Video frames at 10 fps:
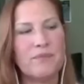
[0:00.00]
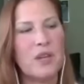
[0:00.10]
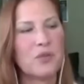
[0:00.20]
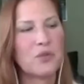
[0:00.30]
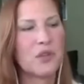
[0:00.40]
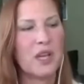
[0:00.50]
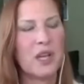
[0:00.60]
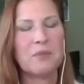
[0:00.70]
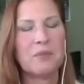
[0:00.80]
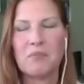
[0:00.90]

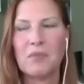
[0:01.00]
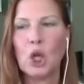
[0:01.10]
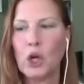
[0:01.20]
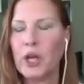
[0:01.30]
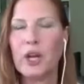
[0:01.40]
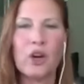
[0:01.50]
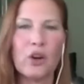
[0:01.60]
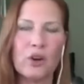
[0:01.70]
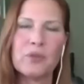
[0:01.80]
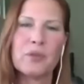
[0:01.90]
interesting learning mm-hmm. curve.